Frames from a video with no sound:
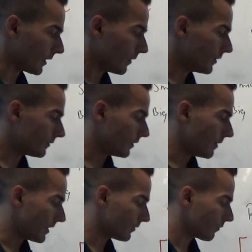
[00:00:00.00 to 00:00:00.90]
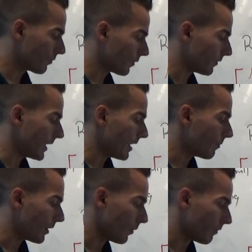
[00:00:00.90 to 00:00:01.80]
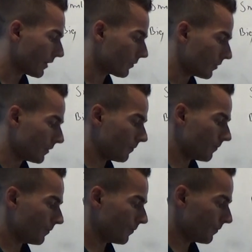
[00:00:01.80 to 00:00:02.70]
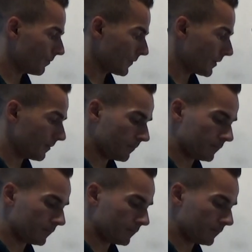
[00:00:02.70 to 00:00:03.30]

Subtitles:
and that's of course an n by 1 vector. Yeah.